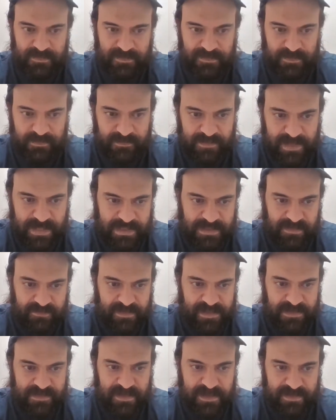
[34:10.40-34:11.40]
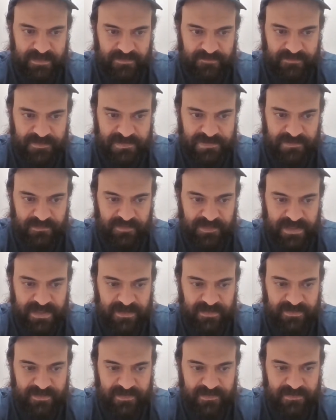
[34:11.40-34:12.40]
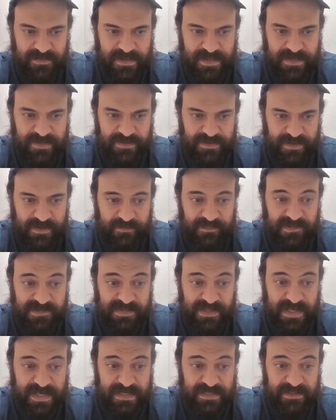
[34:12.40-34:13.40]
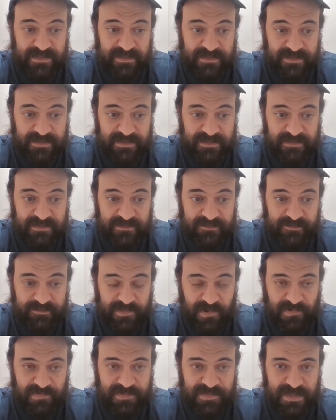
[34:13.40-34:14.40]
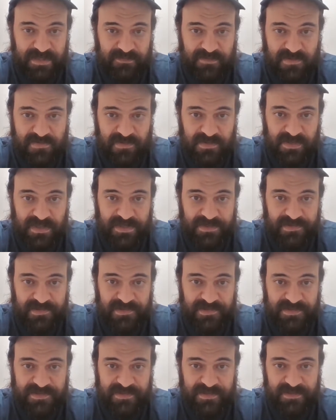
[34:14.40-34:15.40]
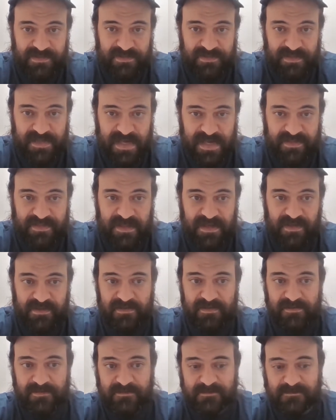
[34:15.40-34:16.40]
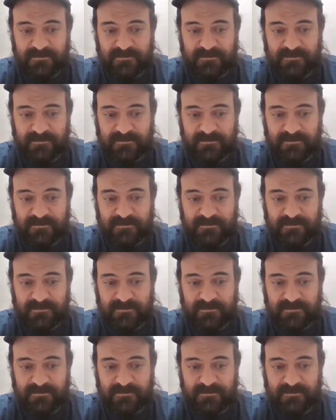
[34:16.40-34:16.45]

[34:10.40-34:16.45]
I'm not going to make that an official play, although the numbers like both team total unders and the under.